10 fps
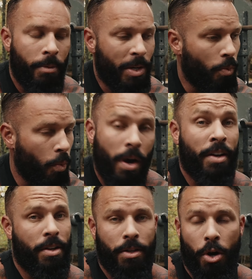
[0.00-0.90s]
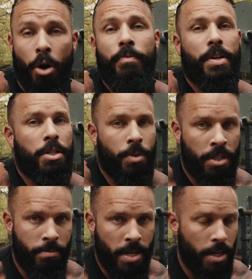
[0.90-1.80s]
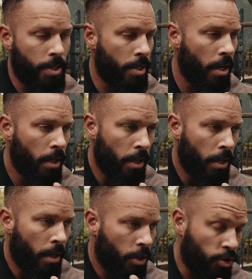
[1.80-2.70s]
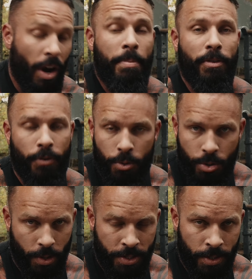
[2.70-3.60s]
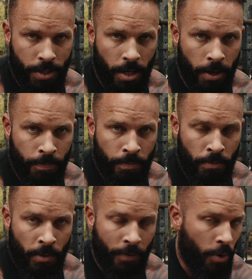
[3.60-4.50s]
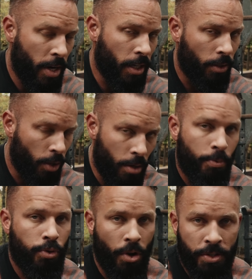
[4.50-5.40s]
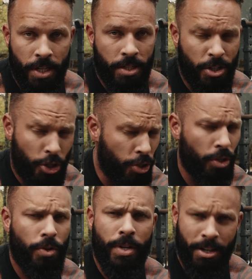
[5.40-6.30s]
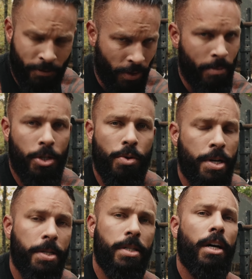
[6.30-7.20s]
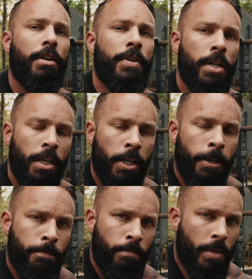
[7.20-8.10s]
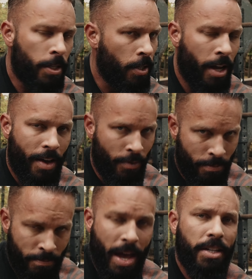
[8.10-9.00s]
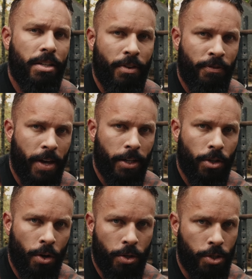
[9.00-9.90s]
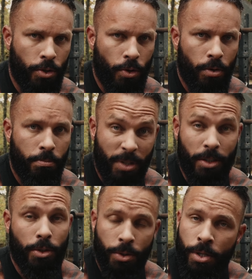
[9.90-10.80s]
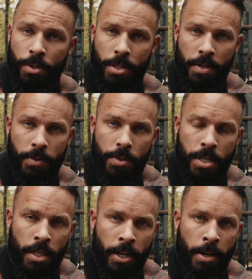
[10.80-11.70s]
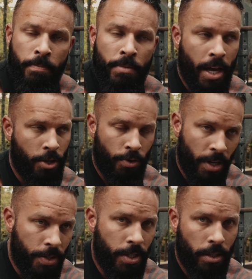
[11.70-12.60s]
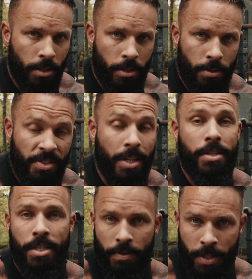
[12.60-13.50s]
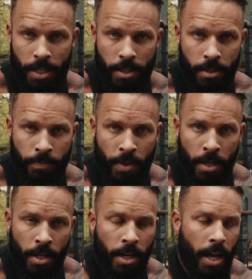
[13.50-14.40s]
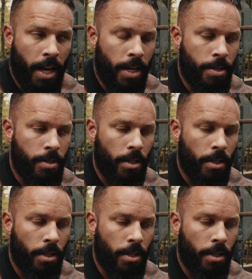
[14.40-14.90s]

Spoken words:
I mean, one, and the obvious one to me, is crappy food choices. If you're eating a lot of processed, sugary, inflammatory stuff, it's going to have a massive effect on your blood glucose levels and your insulin sensitivity. And